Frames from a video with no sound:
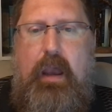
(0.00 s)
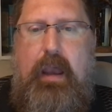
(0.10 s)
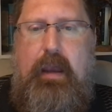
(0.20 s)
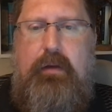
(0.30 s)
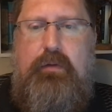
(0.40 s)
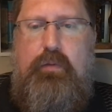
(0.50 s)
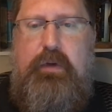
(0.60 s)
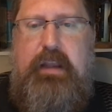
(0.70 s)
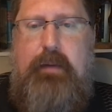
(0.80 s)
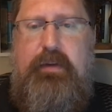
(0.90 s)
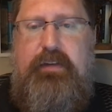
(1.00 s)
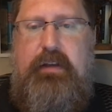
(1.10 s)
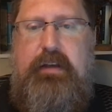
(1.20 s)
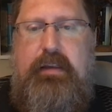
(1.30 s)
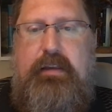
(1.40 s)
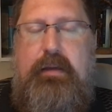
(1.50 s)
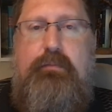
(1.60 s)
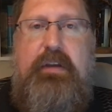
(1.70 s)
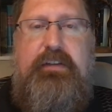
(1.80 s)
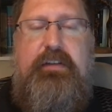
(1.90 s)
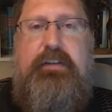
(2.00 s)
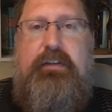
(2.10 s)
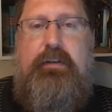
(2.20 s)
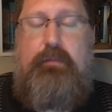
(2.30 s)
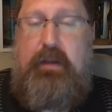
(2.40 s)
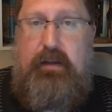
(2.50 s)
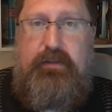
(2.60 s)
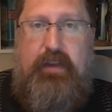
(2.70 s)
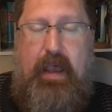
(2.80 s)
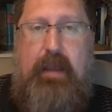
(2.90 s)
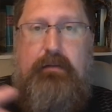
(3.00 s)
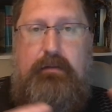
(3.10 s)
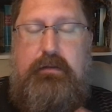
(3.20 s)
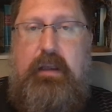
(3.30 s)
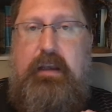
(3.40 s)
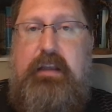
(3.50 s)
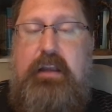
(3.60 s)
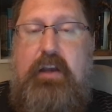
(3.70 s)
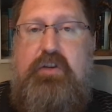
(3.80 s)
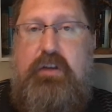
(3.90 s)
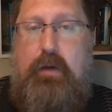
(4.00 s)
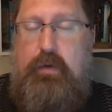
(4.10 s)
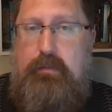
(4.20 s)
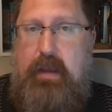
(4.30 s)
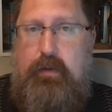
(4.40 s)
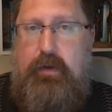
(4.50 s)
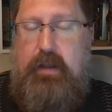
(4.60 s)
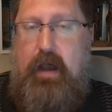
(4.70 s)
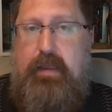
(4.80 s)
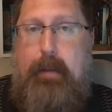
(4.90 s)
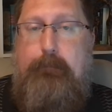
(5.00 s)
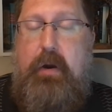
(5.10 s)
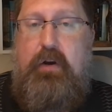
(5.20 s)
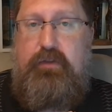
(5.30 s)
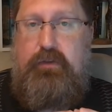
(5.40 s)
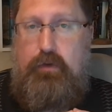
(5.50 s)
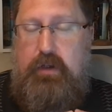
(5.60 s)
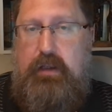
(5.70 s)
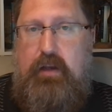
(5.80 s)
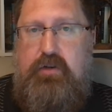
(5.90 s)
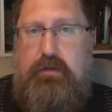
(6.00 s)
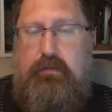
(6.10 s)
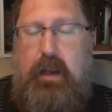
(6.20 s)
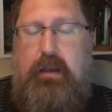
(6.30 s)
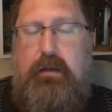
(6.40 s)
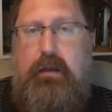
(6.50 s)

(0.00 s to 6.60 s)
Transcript: And we came to this idea that the mysticism is that that connection that we make with God, that personal connection, right?